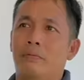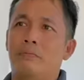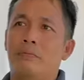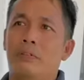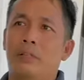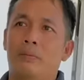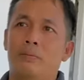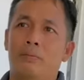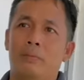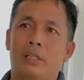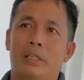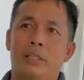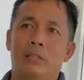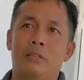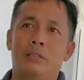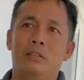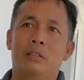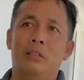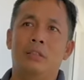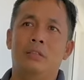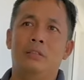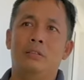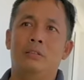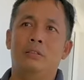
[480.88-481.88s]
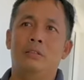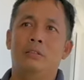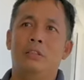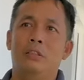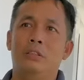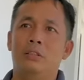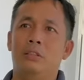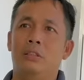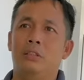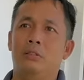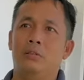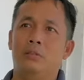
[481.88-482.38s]
From
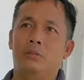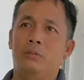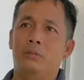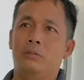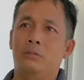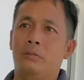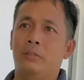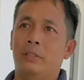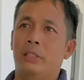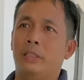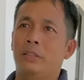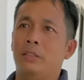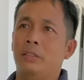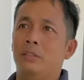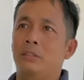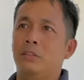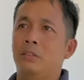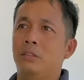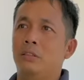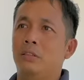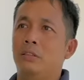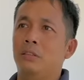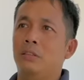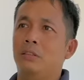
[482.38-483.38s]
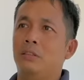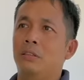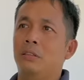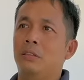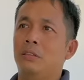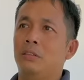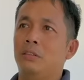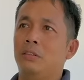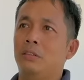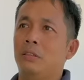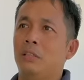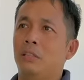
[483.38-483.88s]
1962 to 1966,
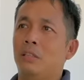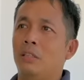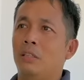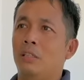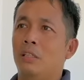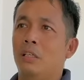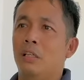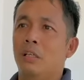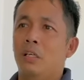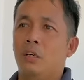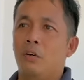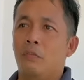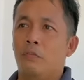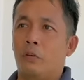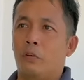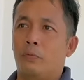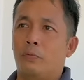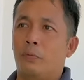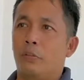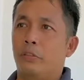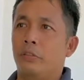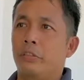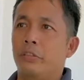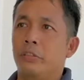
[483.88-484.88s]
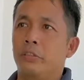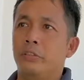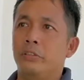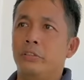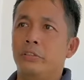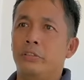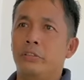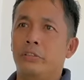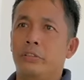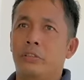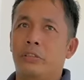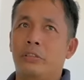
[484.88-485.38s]
for 4
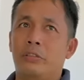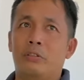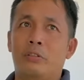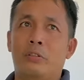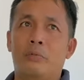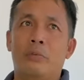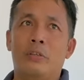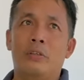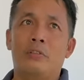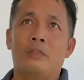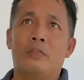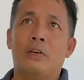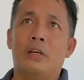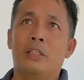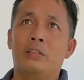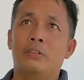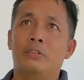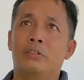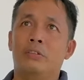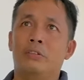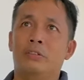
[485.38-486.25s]
years, Robert Fox